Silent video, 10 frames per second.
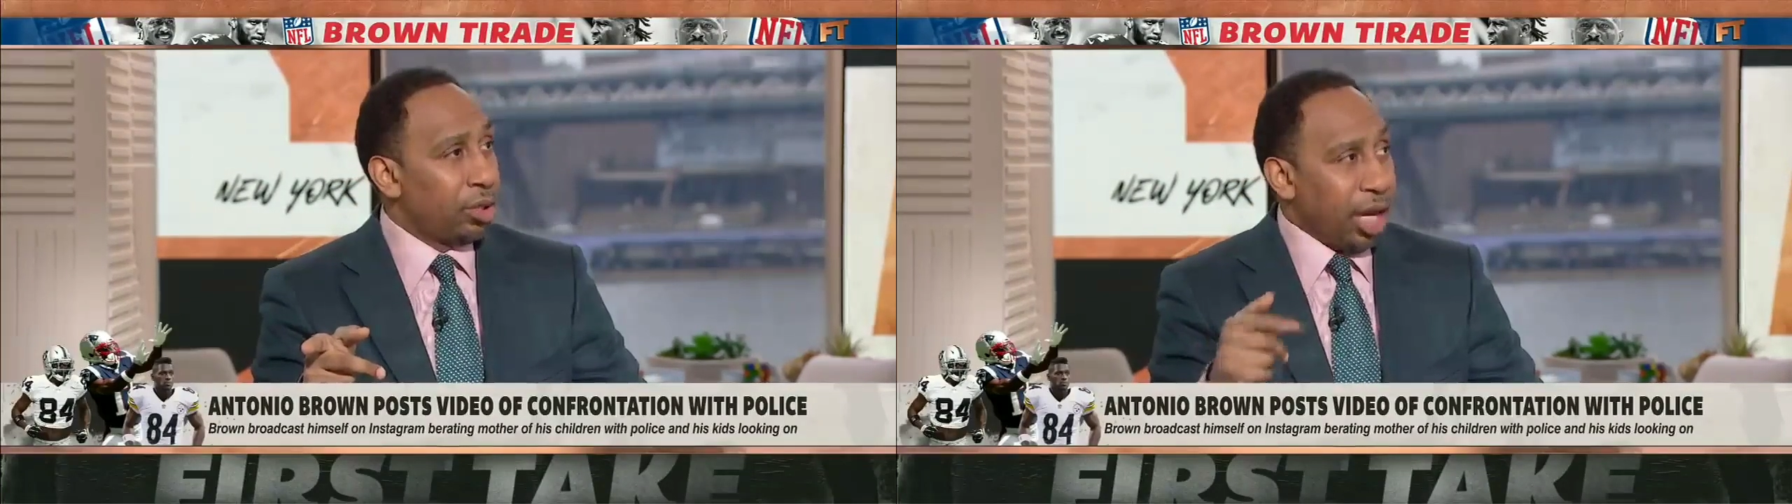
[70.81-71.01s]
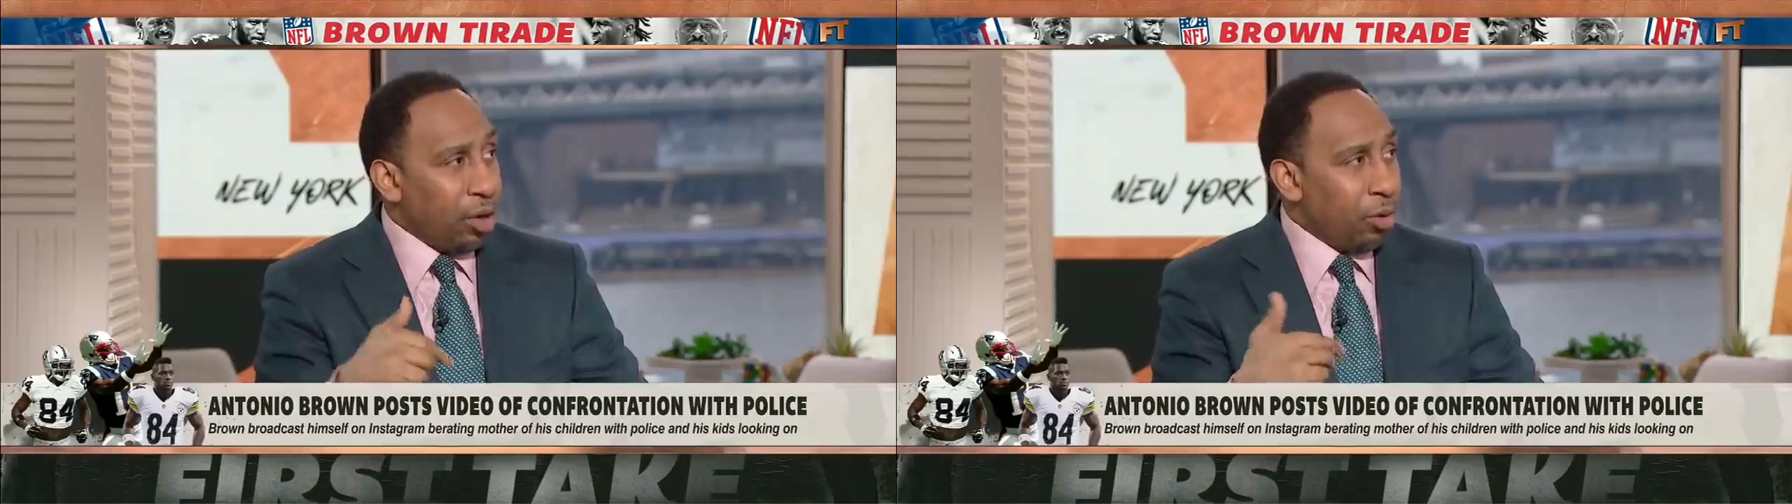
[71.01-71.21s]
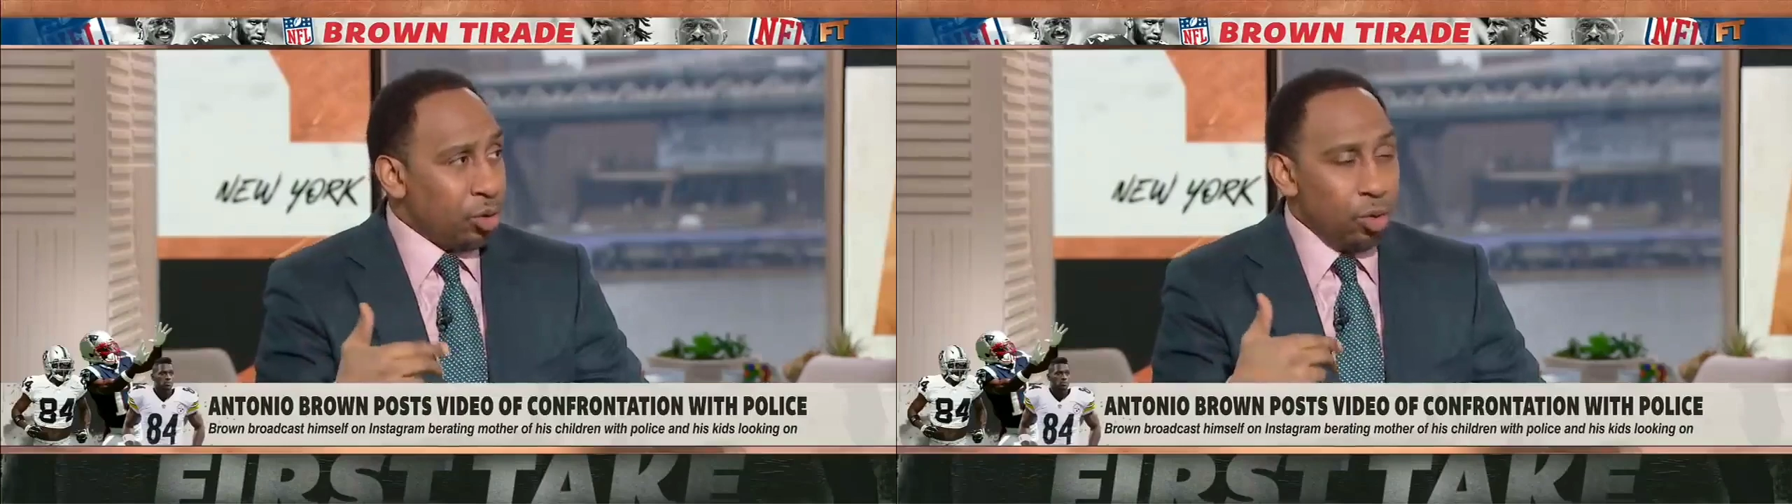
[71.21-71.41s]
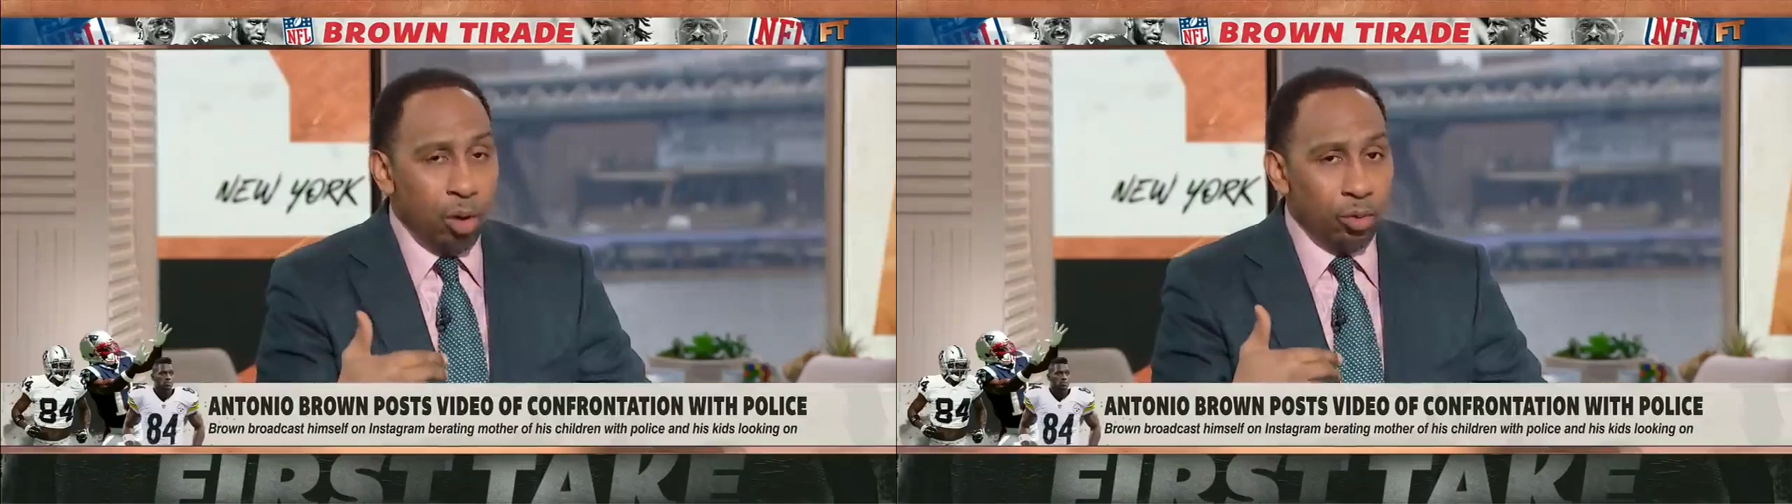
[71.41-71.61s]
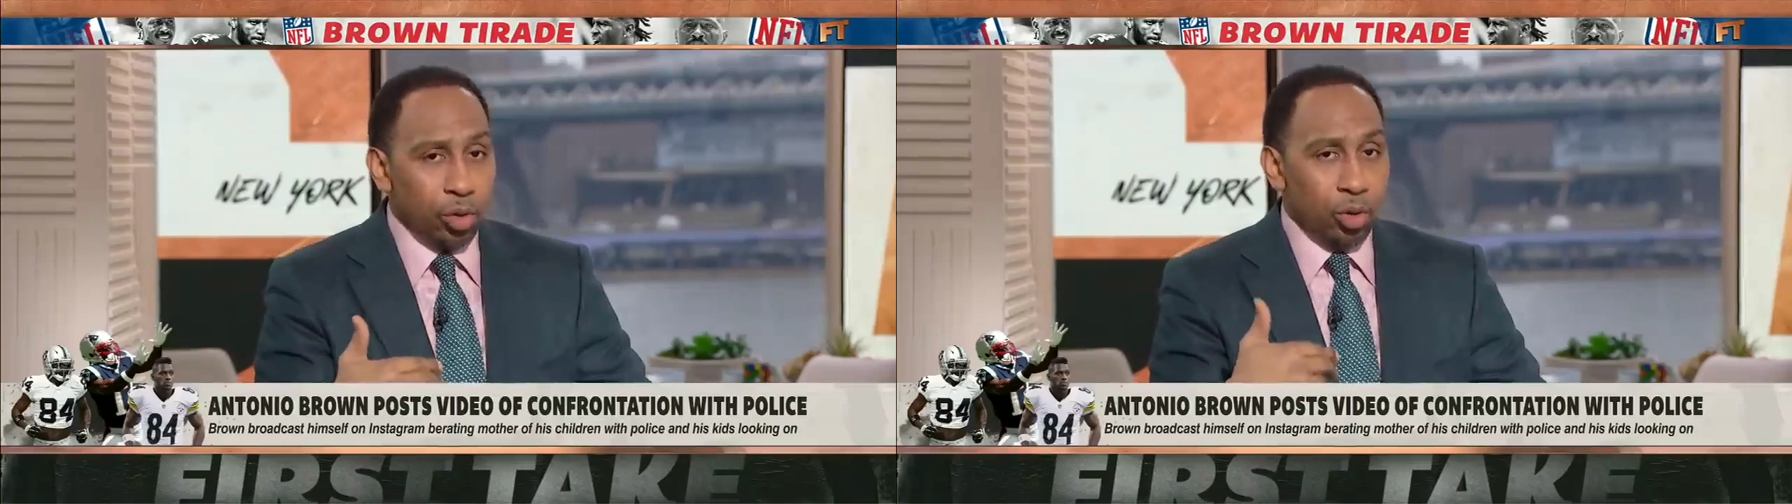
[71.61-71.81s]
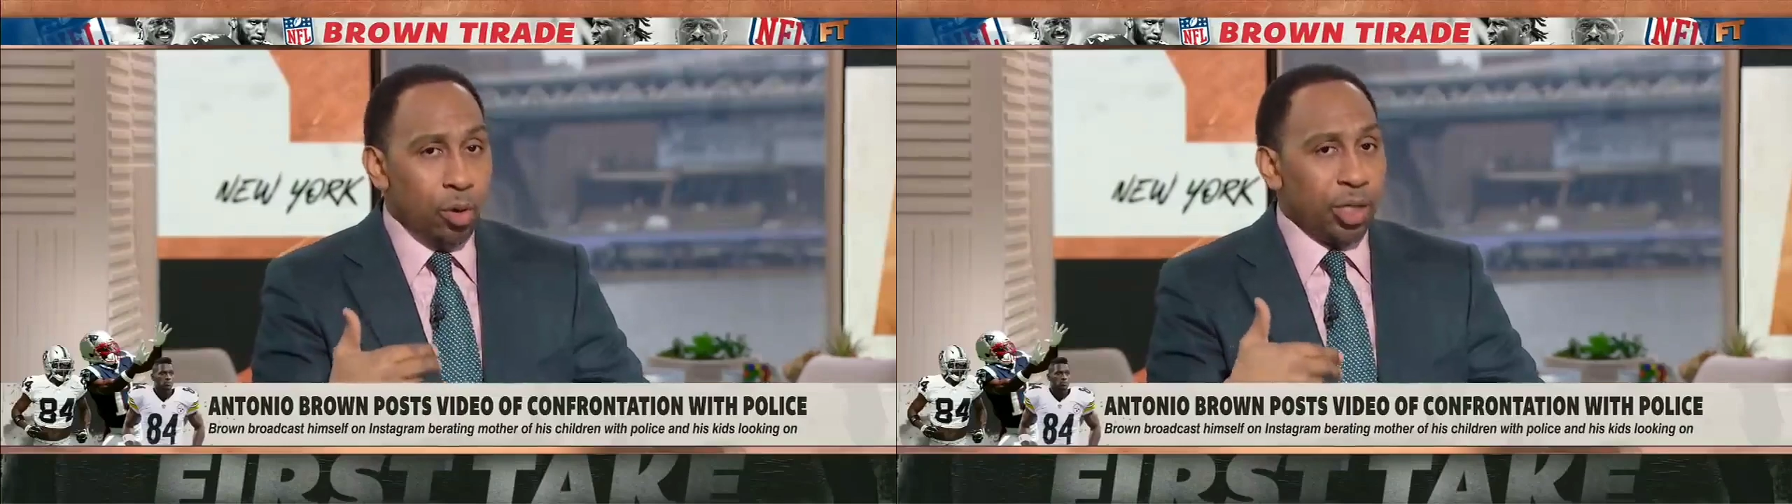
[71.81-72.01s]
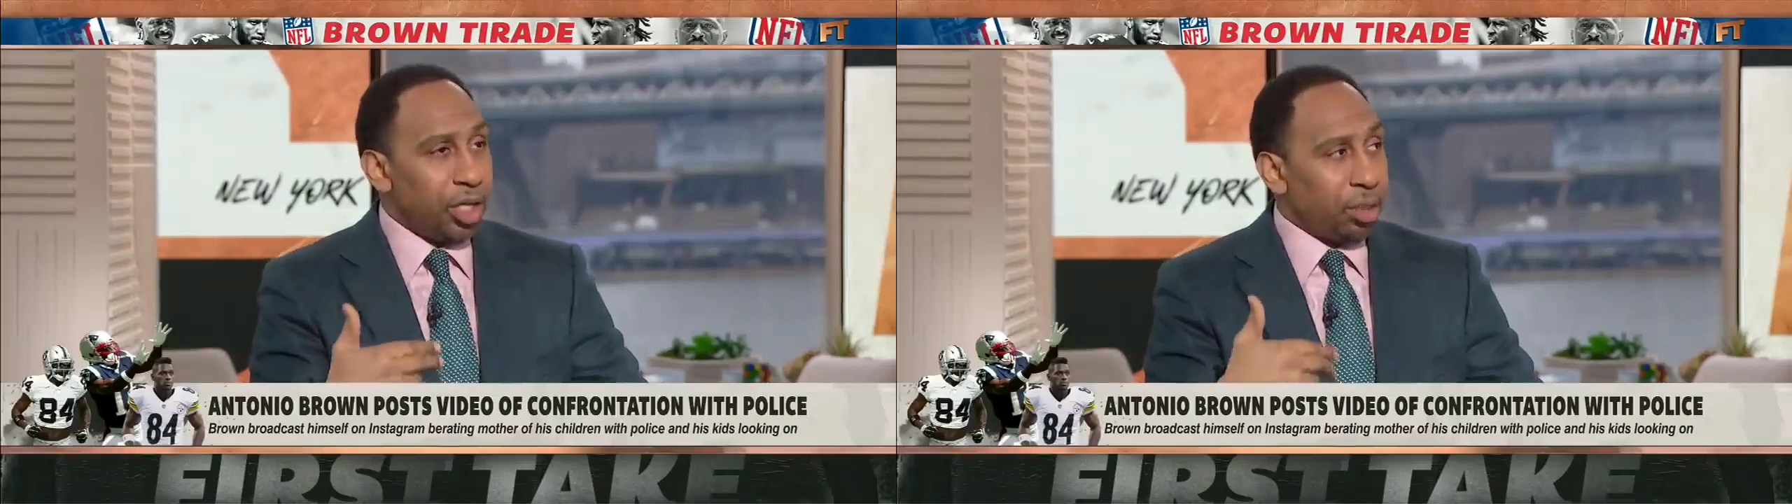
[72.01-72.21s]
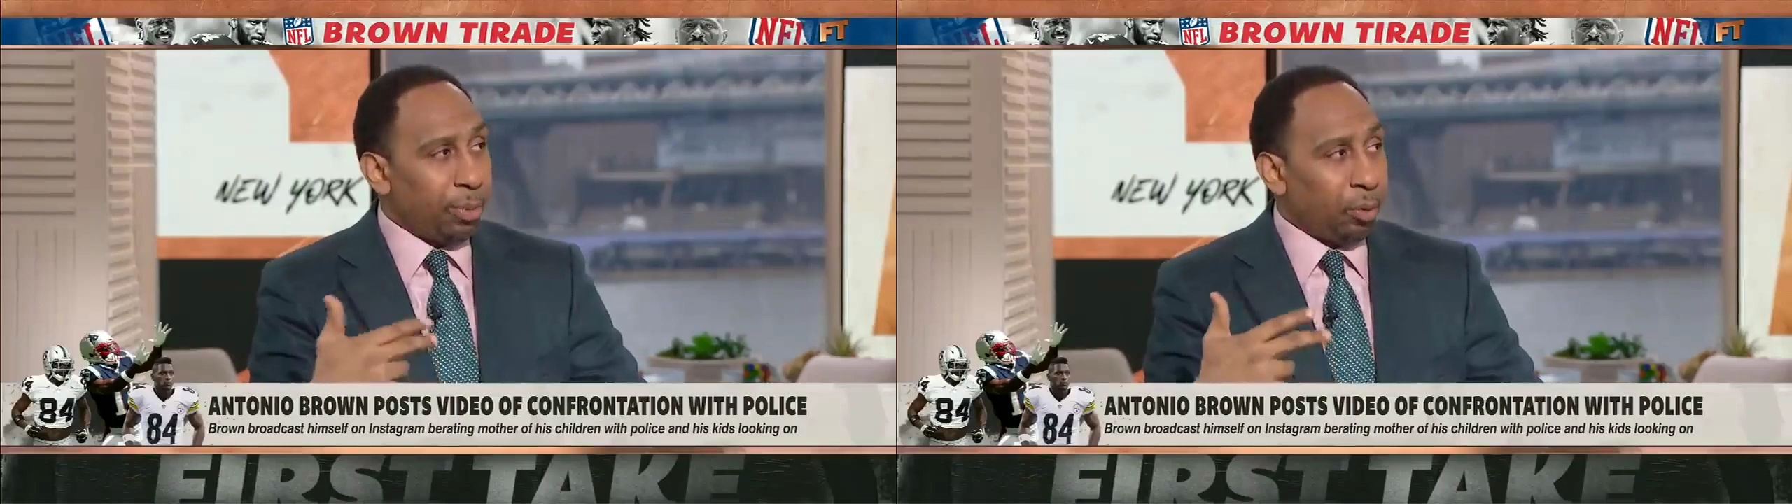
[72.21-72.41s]
You don't
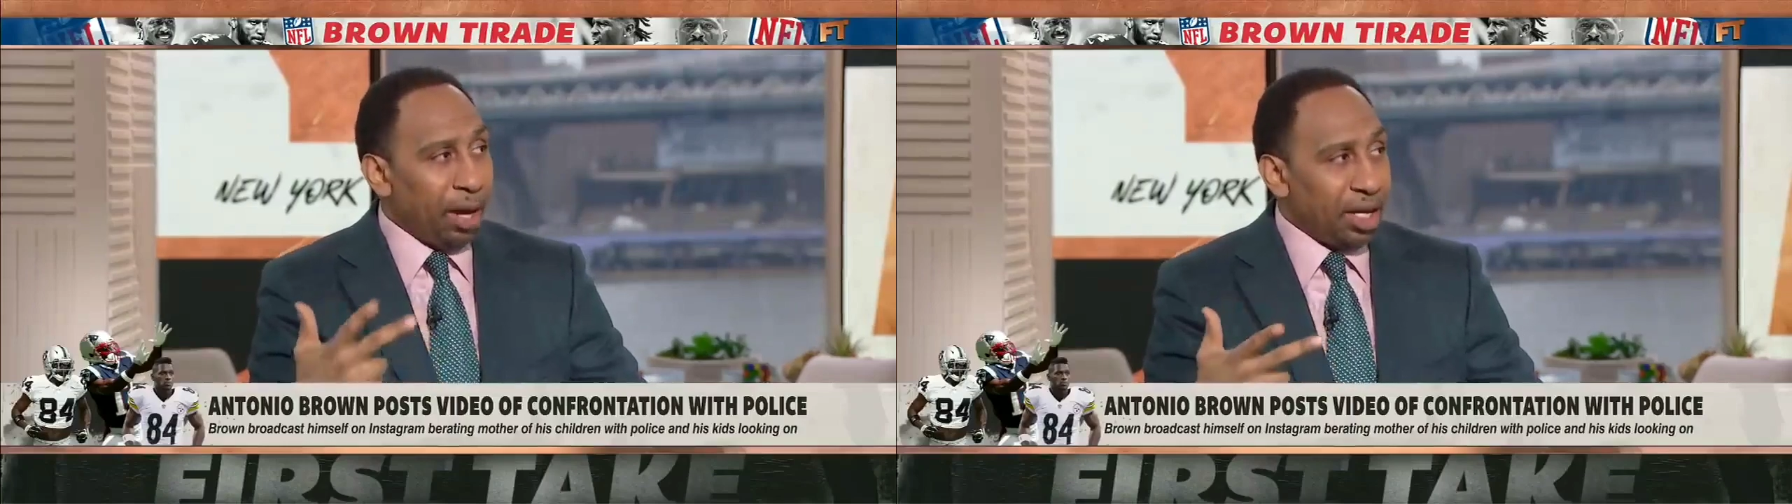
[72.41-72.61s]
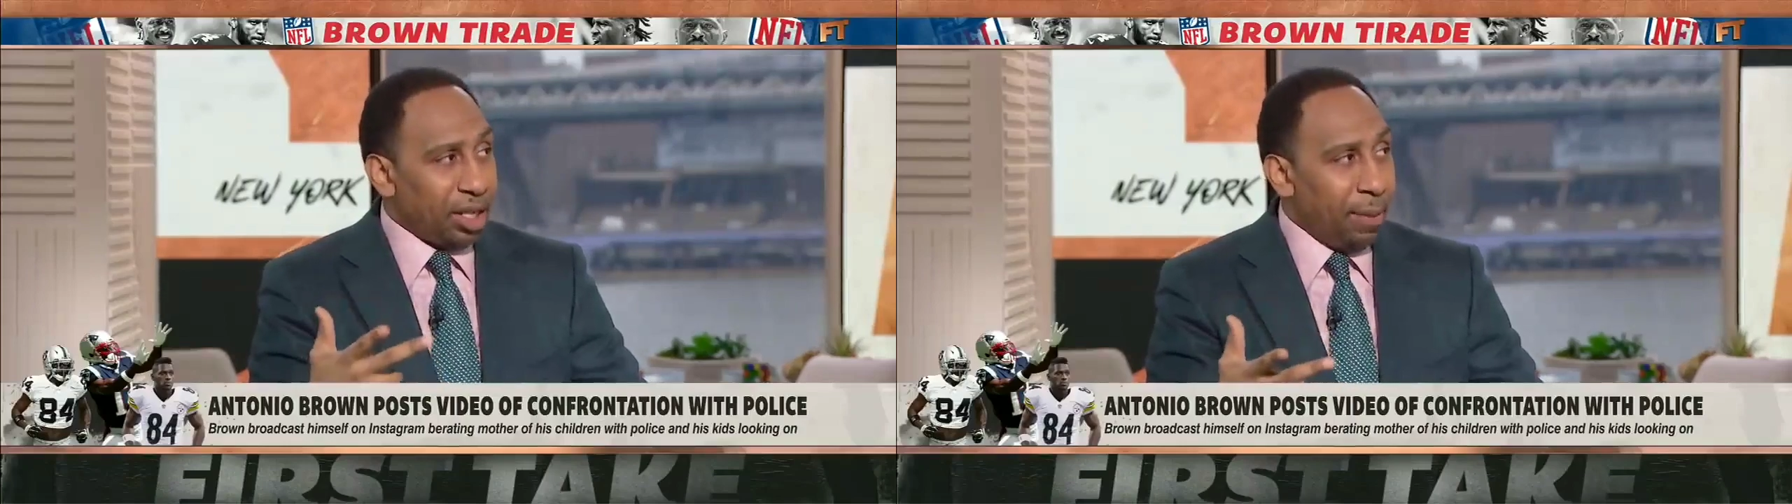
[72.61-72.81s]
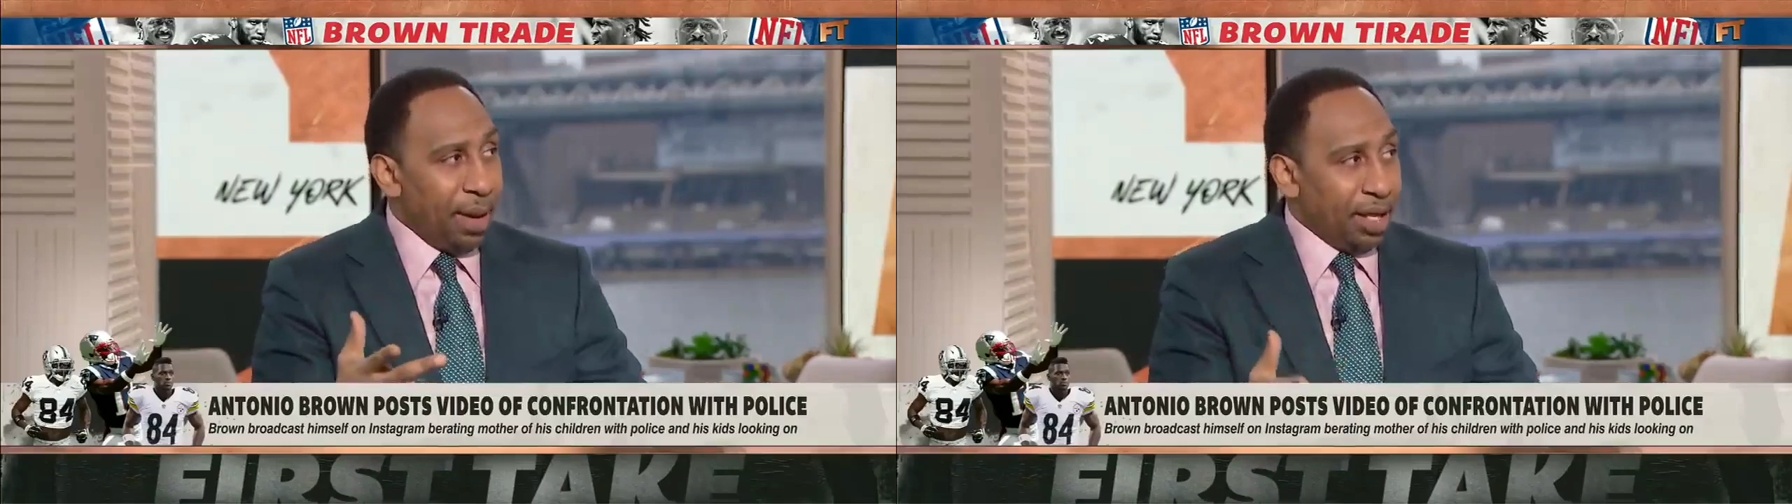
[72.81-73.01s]
get to berate them